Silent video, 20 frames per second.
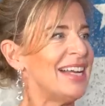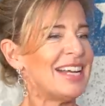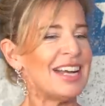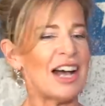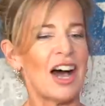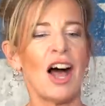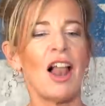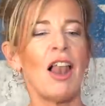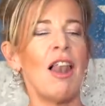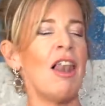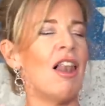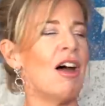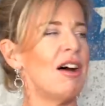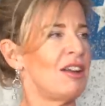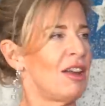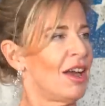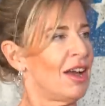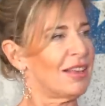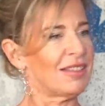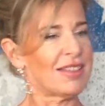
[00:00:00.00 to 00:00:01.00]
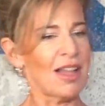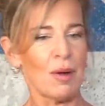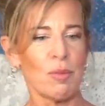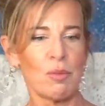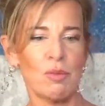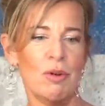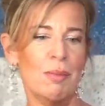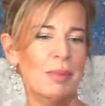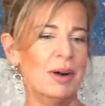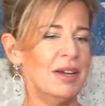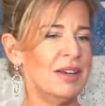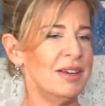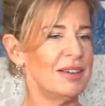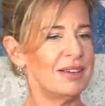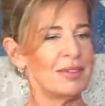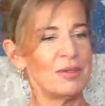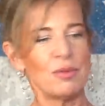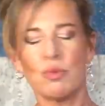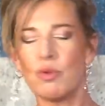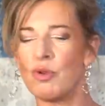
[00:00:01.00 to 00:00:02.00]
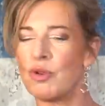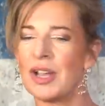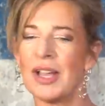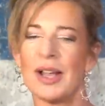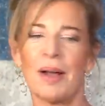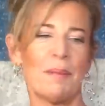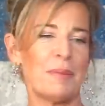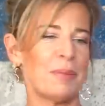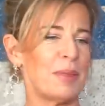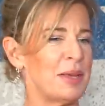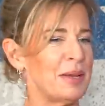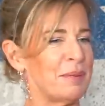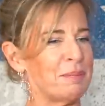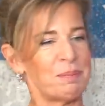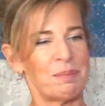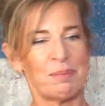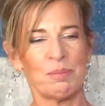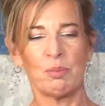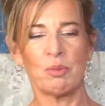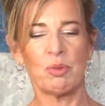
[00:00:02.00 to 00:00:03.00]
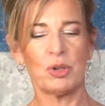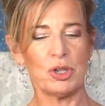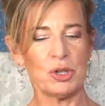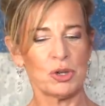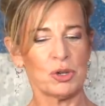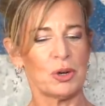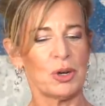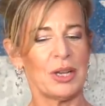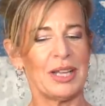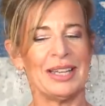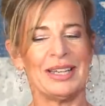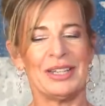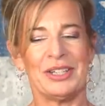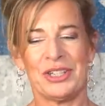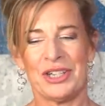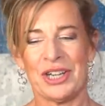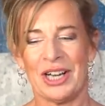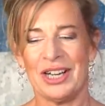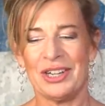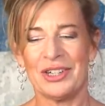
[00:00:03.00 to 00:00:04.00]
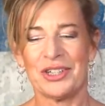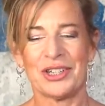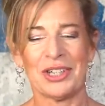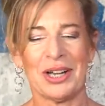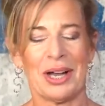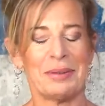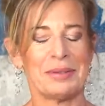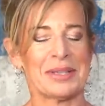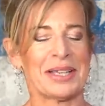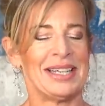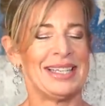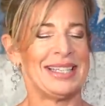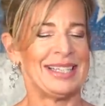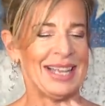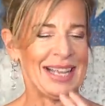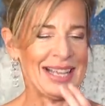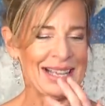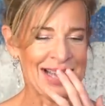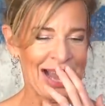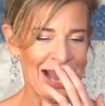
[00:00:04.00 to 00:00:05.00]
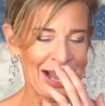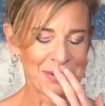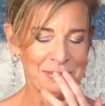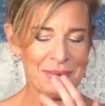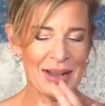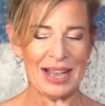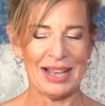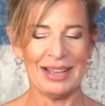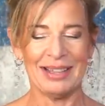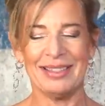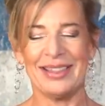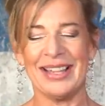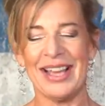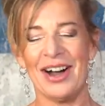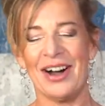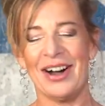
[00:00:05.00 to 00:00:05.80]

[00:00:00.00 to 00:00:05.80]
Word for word: Yeah. I like that woman walking up the what do you call it in a church? I was going to say gangway, the